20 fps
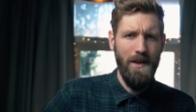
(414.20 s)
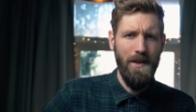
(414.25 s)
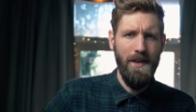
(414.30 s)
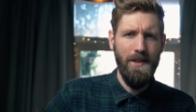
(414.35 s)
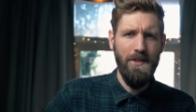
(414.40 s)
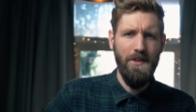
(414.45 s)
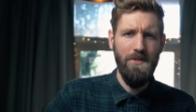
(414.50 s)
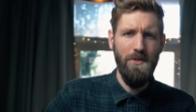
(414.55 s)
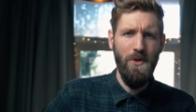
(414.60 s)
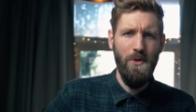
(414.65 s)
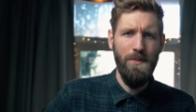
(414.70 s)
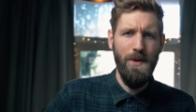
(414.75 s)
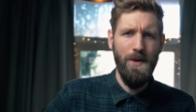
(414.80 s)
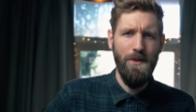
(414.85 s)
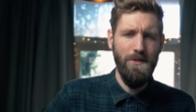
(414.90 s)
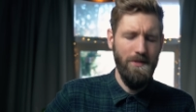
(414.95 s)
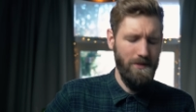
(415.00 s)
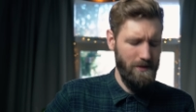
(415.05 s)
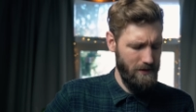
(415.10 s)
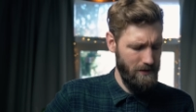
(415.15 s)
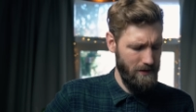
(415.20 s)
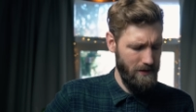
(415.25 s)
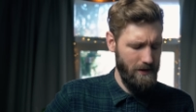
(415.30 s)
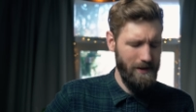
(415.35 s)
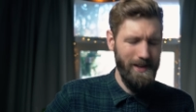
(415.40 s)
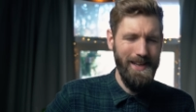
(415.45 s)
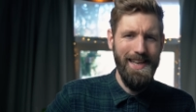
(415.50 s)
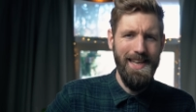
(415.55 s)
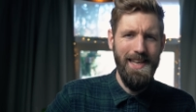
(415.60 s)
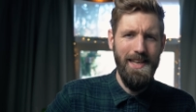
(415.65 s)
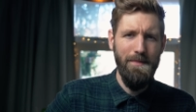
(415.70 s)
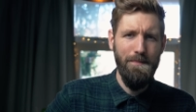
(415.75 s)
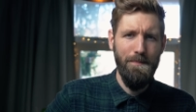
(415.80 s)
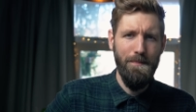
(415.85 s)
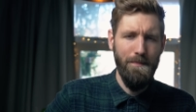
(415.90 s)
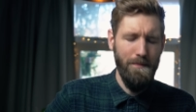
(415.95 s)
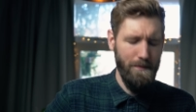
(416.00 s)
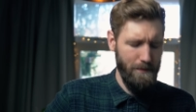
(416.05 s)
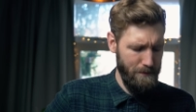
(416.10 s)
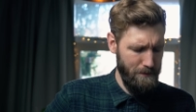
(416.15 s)
This is almost the E
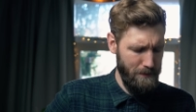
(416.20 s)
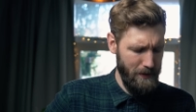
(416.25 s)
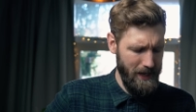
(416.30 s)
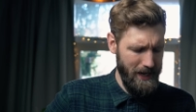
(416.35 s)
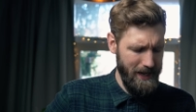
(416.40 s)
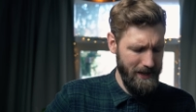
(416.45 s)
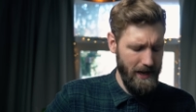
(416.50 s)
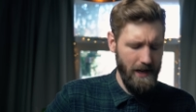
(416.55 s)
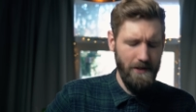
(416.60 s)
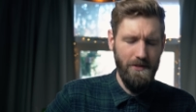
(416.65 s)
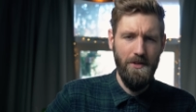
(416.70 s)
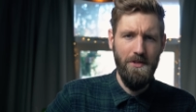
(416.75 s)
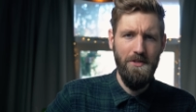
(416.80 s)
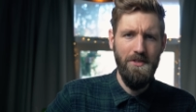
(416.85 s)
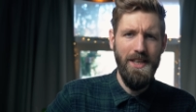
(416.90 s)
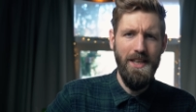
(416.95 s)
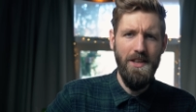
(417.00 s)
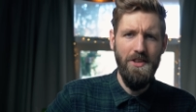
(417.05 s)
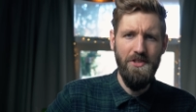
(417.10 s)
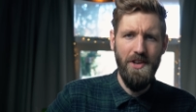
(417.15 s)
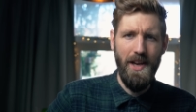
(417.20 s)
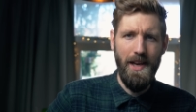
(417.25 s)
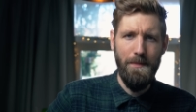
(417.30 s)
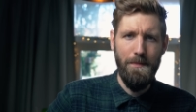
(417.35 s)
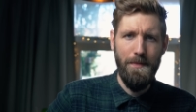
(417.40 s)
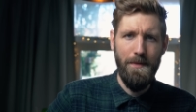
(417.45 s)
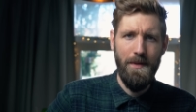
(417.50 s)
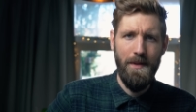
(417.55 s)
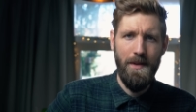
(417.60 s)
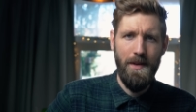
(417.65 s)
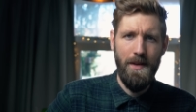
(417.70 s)
played as a C shape.